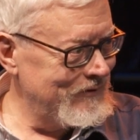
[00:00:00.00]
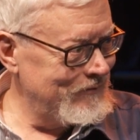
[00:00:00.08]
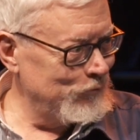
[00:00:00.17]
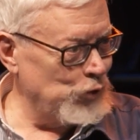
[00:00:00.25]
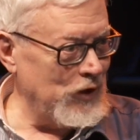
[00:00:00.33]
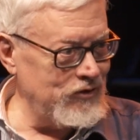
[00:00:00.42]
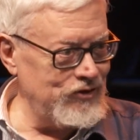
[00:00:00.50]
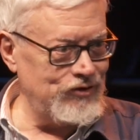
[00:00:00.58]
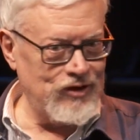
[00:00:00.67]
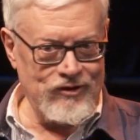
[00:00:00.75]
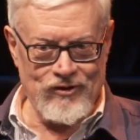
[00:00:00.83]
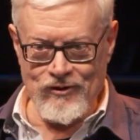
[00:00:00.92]
Brothers,
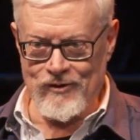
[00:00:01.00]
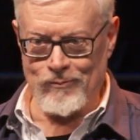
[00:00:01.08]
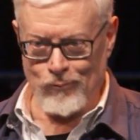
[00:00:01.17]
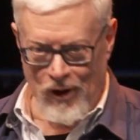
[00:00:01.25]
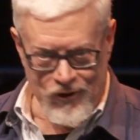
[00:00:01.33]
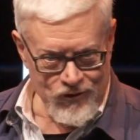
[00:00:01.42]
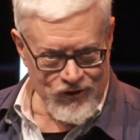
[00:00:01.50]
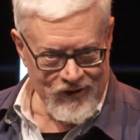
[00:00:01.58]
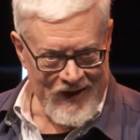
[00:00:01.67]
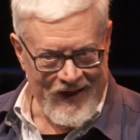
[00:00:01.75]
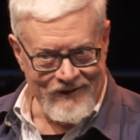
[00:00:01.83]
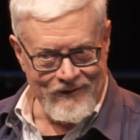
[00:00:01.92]
sisters, mothers, and
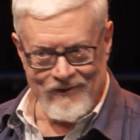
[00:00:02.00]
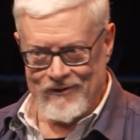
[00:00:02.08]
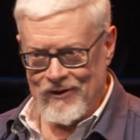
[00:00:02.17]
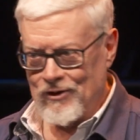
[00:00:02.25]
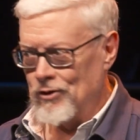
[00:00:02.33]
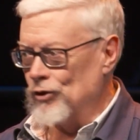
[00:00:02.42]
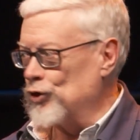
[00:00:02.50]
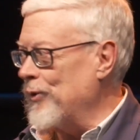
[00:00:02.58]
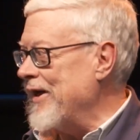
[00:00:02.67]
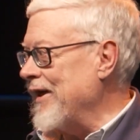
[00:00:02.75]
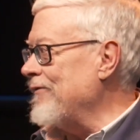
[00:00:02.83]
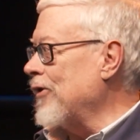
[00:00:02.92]
dads? Do we
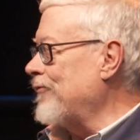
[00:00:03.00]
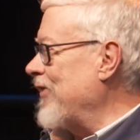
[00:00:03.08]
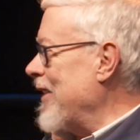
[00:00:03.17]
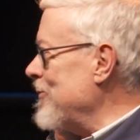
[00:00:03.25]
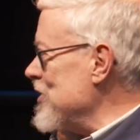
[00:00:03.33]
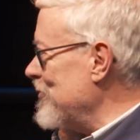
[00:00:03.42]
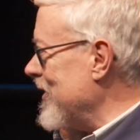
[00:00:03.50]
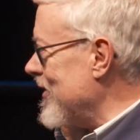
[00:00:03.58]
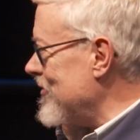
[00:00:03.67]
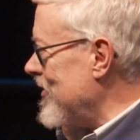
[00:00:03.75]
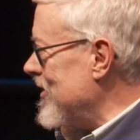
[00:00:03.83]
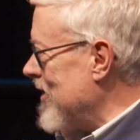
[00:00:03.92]
leave our families
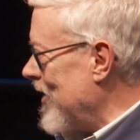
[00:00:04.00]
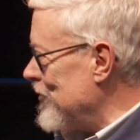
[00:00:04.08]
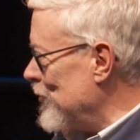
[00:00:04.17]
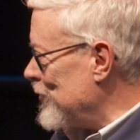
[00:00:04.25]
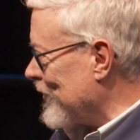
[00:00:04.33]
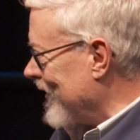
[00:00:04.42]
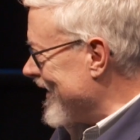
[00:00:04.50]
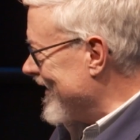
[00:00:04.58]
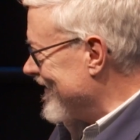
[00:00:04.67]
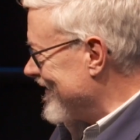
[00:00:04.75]
because of it? Not usually.